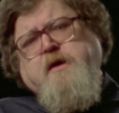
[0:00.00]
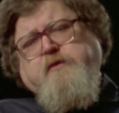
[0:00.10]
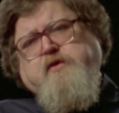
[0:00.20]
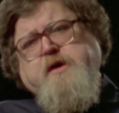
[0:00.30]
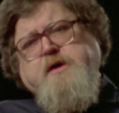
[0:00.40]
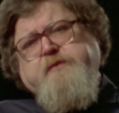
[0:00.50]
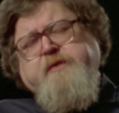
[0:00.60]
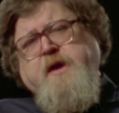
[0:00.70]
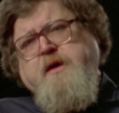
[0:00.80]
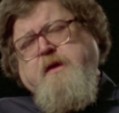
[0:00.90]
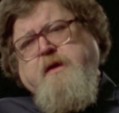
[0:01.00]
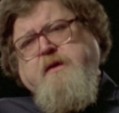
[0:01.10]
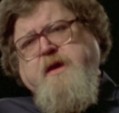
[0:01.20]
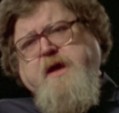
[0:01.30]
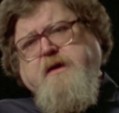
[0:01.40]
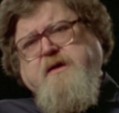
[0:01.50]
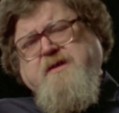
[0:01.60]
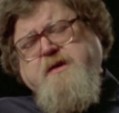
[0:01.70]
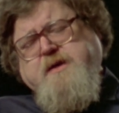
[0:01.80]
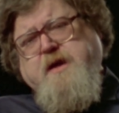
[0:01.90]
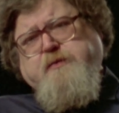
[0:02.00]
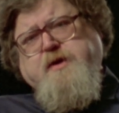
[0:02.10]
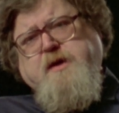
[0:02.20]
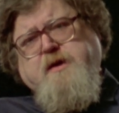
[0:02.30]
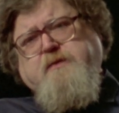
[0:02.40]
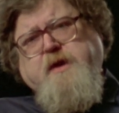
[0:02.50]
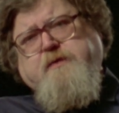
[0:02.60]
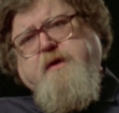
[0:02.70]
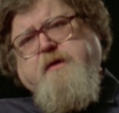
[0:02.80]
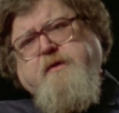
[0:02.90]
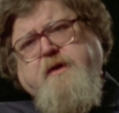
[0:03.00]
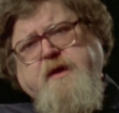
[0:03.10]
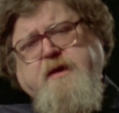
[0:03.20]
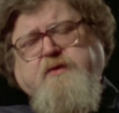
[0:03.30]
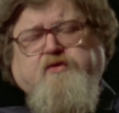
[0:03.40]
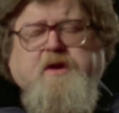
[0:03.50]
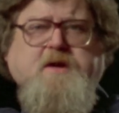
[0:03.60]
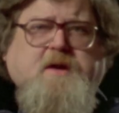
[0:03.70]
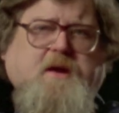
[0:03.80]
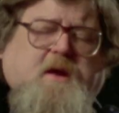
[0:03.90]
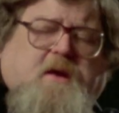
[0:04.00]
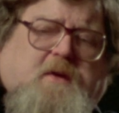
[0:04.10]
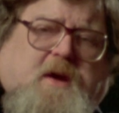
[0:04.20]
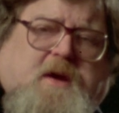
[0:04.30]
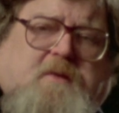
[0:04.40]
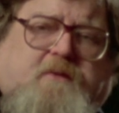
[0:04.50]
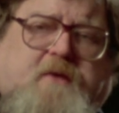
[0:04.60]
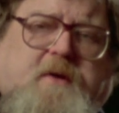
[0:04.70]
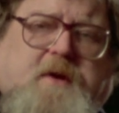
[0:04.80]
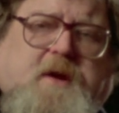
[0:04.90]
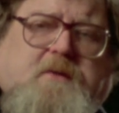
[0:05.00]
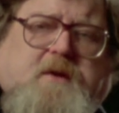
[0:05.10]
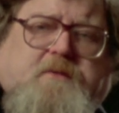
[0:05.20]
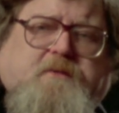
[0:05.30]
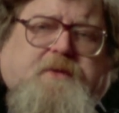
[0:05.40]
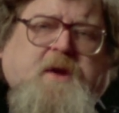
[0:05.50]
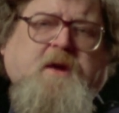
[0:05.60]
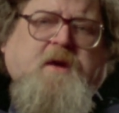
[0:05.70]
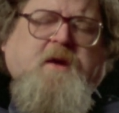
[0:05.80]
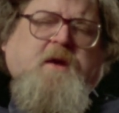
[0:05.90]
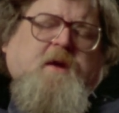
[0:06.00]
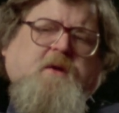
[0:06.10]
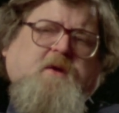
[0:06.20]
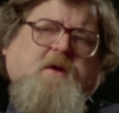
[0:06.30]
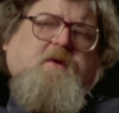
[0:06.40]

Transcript: of course, that conception of life after death isn't any great comfort to anyone. The